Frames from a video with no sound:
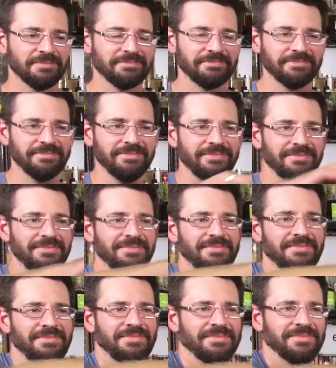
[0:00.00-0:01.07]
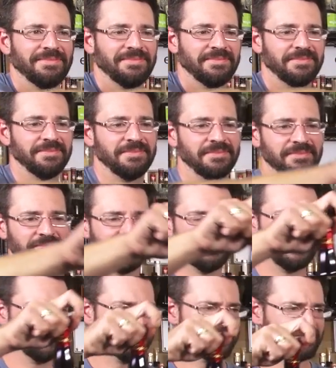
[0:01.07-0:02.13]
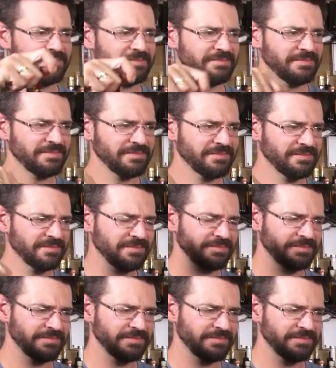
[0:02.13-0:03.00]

No words are spoken by the person on screen.